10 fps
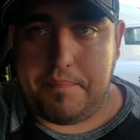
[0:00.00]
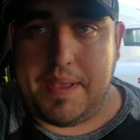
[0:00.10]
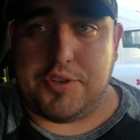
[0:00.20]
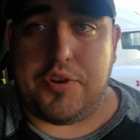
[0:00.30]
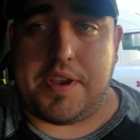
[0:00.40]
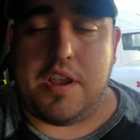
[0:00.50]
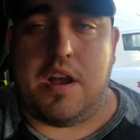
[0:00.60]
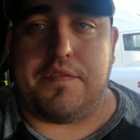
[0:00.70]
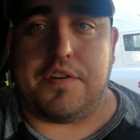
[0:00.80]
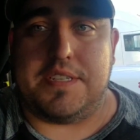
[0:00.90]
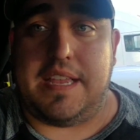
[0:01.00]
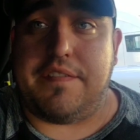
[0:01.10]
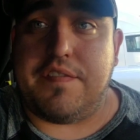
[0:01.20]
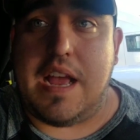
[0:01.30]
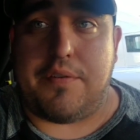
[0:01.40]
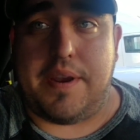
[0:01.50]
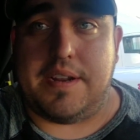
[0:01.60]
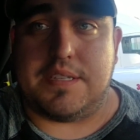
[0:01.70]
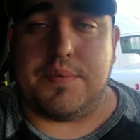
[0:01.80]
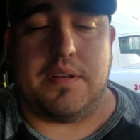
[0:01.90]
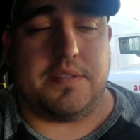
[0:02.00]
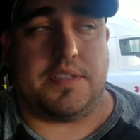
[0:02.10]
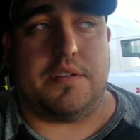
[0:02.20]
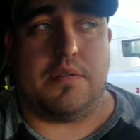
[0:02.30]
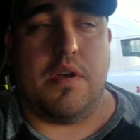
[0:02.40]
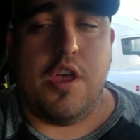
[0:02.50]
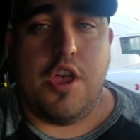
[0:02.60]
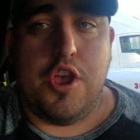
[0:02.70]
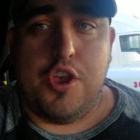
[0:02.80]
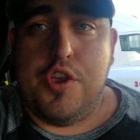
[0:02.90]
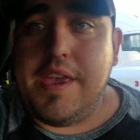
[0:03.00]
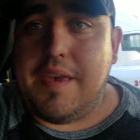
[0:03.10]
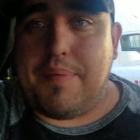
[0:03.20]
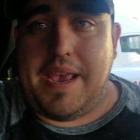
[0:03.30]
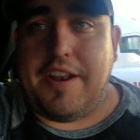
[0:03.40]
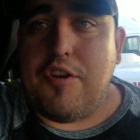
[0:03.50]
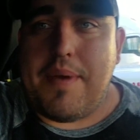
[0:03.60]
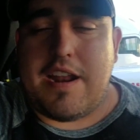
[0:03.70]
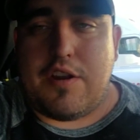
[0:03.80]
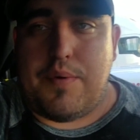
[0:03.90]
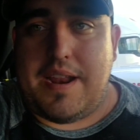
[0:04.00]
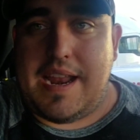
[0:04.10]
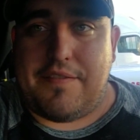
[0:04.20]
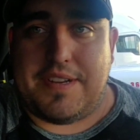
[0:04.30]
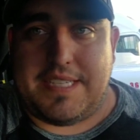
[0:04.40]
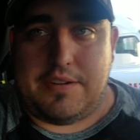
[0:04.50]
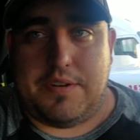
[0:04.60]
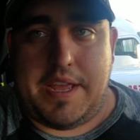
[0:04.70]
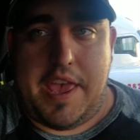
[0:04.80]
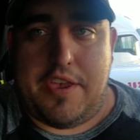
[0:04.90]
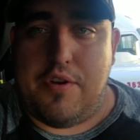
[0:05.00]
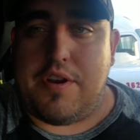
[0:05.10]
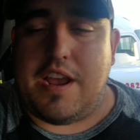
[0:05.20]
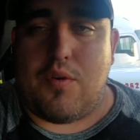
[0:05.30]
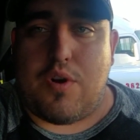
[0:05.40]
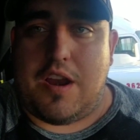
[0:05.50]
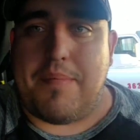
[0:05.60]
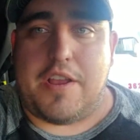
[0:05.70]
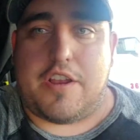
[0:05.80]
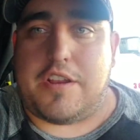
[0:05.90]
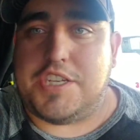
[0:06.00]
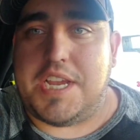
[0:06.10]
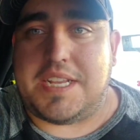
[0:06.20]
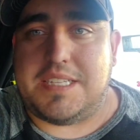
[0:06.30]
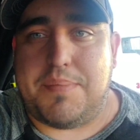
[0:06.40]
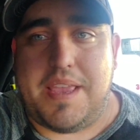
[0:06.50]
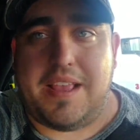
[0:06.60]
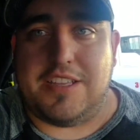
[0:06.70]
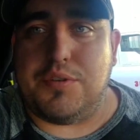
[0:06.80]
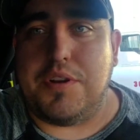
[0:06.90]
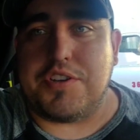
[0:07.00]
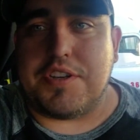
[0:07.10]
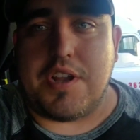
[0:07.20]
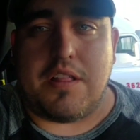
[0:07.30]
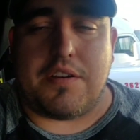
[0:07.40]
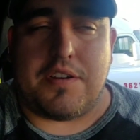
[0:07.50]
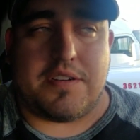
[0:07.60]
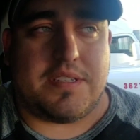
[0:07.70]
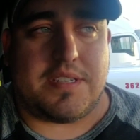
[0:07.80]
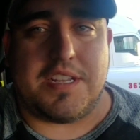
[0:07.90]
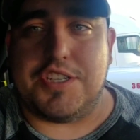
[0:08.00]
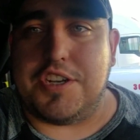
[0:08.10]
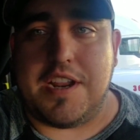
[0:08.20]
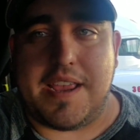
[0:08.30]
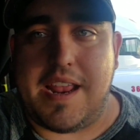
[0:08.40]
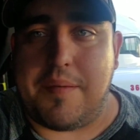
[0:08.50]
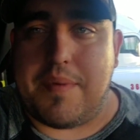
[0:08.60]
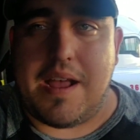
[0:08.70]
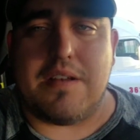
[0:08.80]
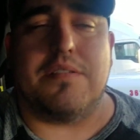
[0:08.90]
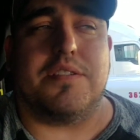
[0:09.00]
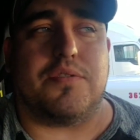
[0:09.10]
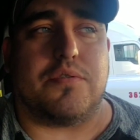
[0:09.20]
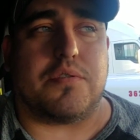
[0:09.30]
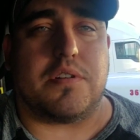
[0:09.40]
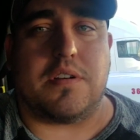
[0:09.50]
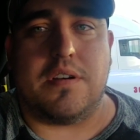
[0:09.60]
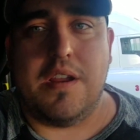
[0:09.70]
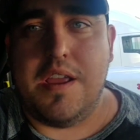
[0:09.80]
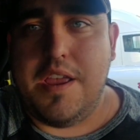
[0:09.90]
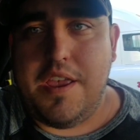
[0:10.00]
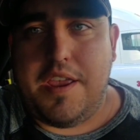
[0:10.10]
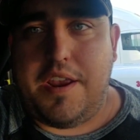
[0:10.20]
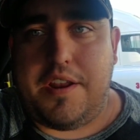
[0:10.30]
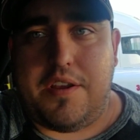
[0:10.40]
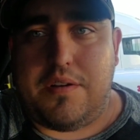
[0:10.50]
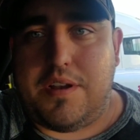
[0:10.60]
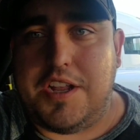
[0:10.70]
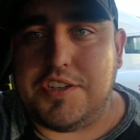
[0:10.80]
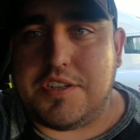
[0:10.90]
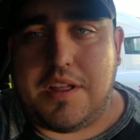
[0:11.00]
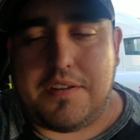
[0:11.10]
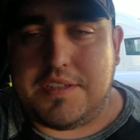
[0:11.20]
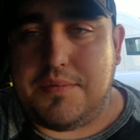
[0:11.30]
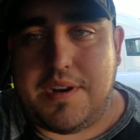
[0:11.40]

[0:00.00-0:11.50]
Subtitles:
May Trucking offers a flat rate as well, so you get paid no matter what every single day. You don't got to worry about your checks being $200 because you're not getting miles, or you know, $100 or